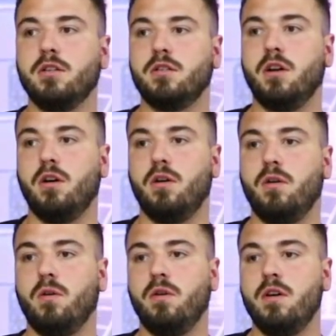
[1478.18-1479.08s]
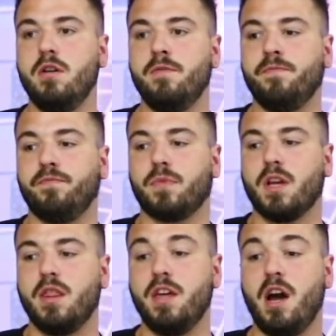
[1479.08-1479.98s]
So
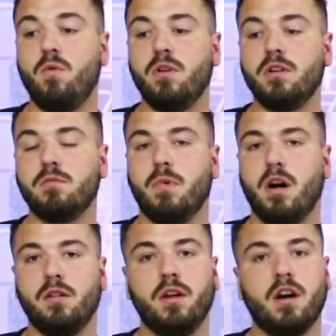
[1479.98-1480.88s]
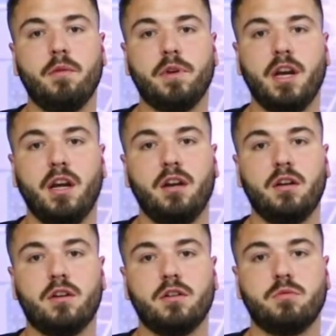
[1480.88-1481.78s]
That one is mildly
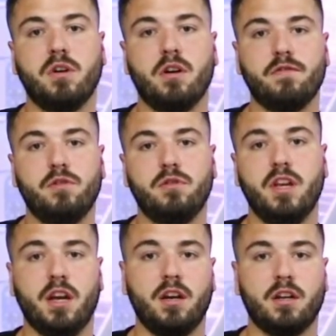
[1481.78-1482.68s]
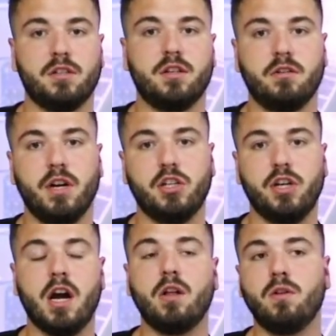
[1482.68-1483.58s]
complicated because we have to take into
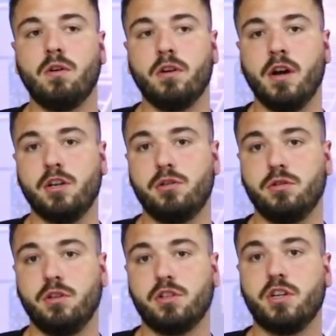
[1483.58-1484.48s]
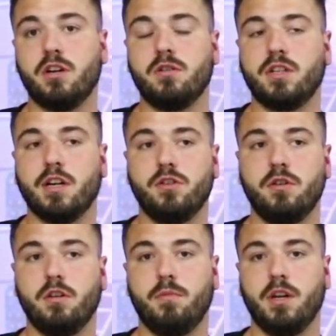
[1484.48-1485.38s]
consideration how long your cycle is actually
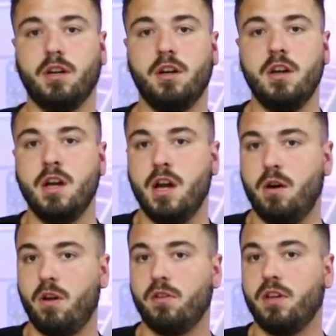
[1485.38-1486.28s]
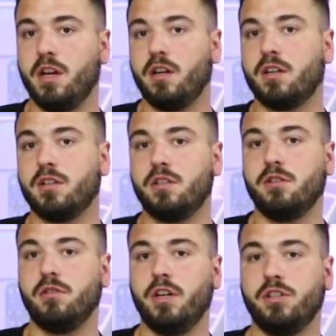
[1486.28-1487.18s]
going to be, and we have to take into
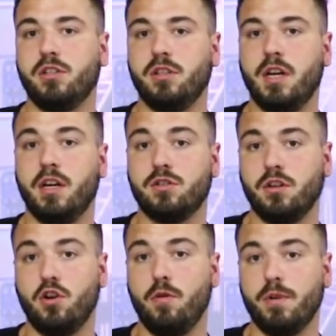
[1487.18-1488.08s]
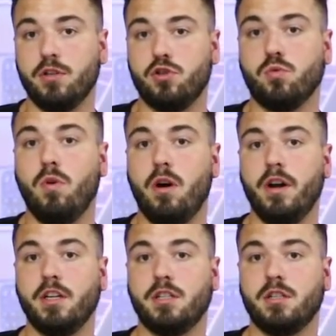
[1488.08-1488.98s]
consideration that it's going to open
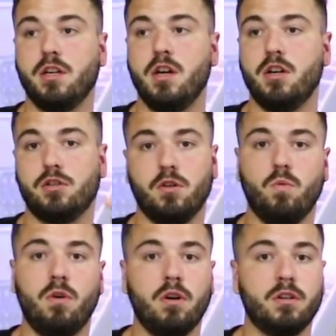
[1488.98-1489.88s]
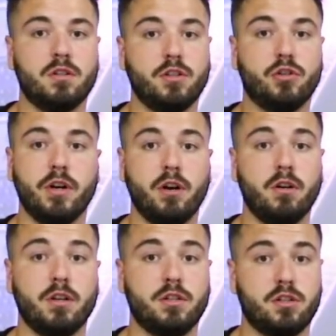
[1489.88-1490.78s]
twice. So one is to
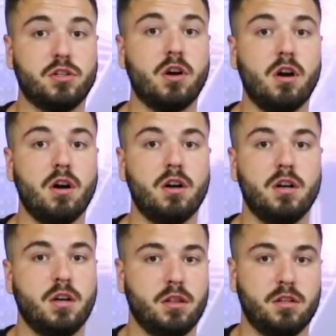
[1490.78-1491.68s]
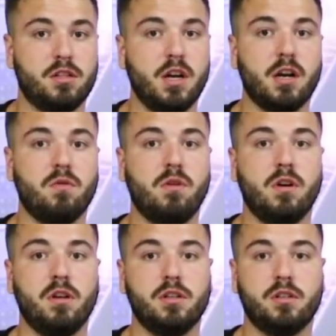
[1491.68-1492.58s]
trigger it to start, the second
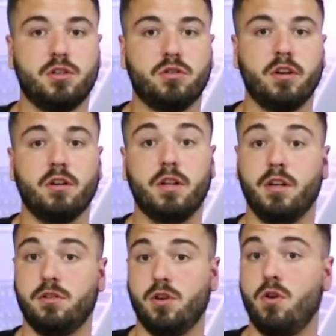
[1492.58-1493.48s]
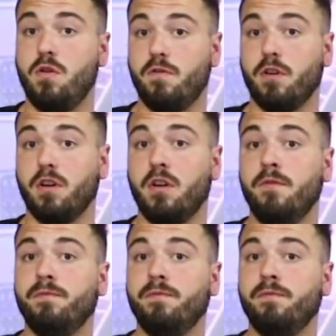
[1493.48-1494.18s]
one is to trigger that it's over,